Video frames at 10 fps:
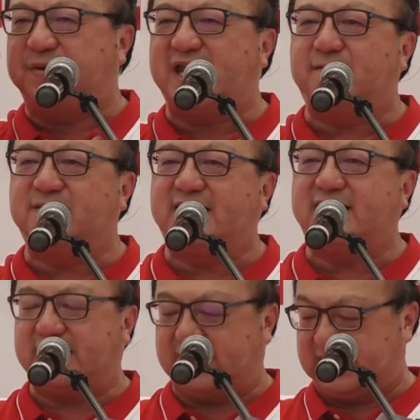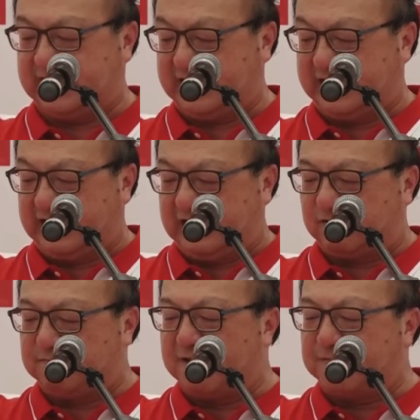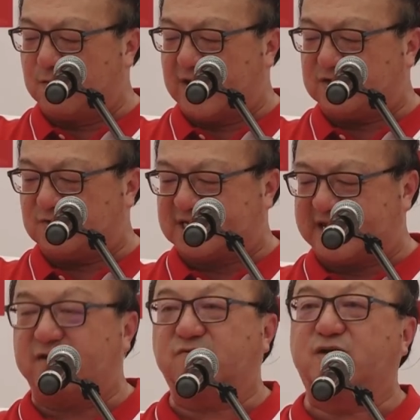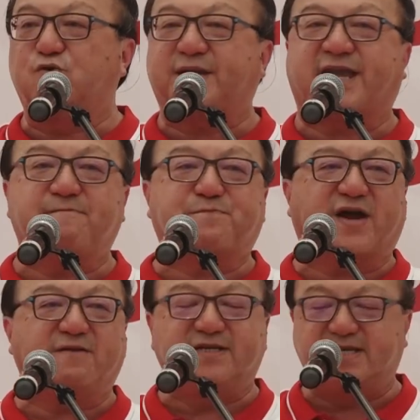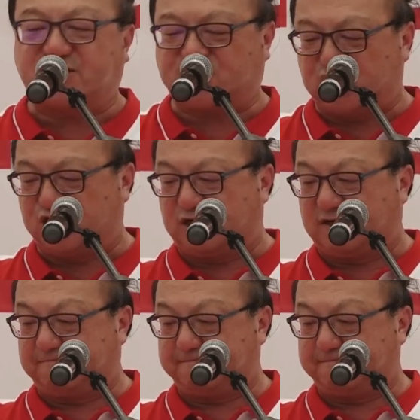PM Lee, remember what you said when you became Prime Minister.